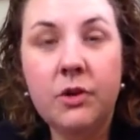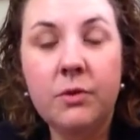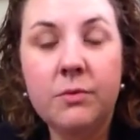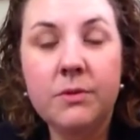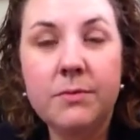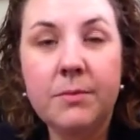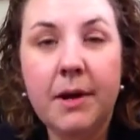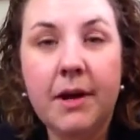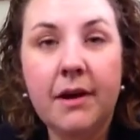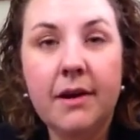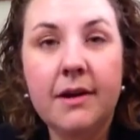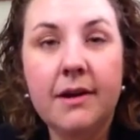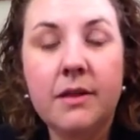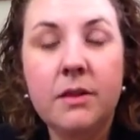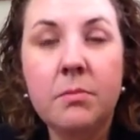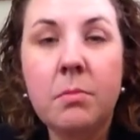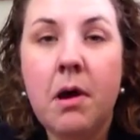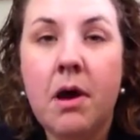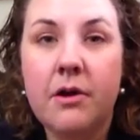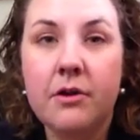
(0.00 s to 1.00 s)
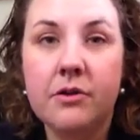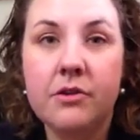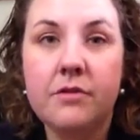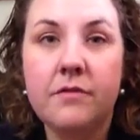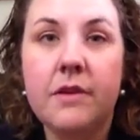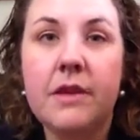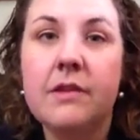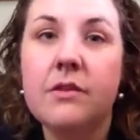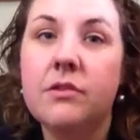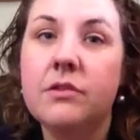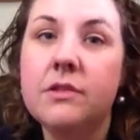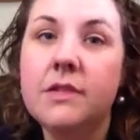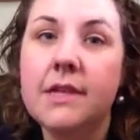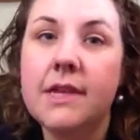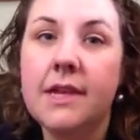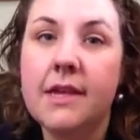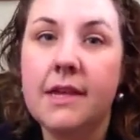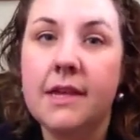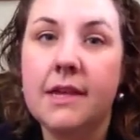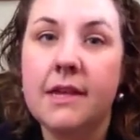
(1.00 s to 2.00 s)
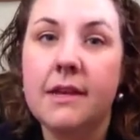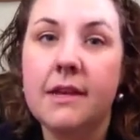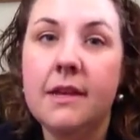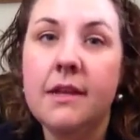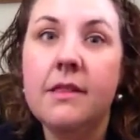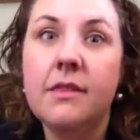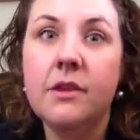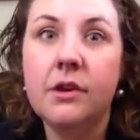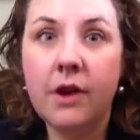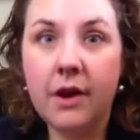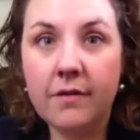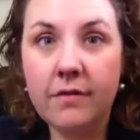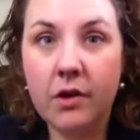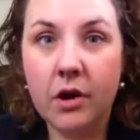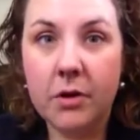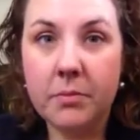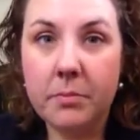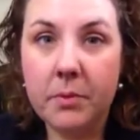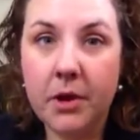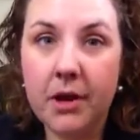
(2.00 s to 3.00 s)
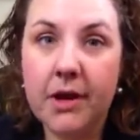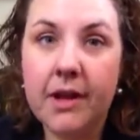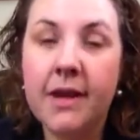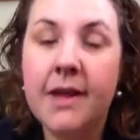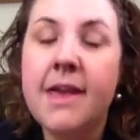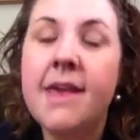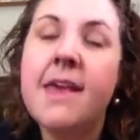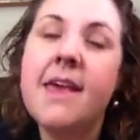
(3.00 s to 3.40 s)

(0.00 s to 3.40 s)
who was buried in the Potter's Field in The Graveyard Book.